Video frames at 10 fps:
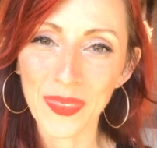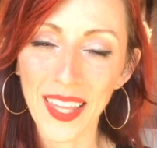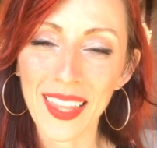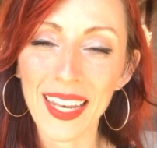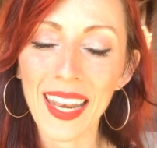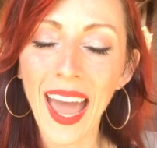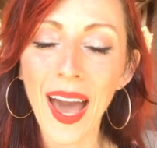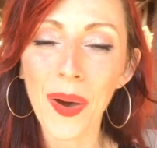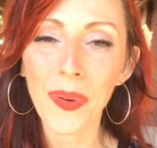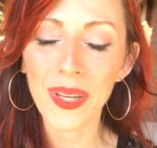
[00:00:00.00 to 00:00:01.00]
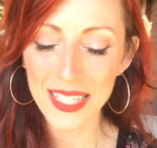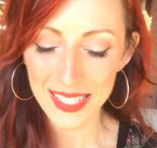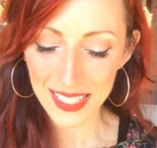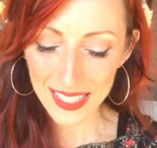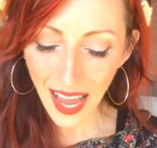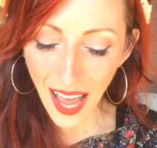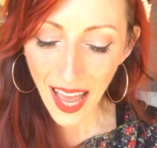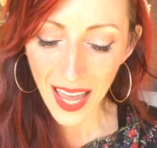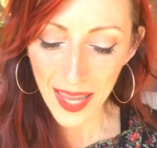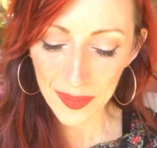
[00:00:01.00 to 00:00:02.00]
that now is the
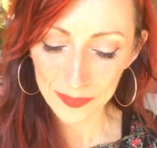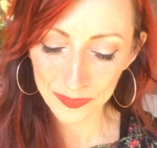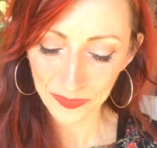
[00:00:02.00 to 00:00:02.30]
time,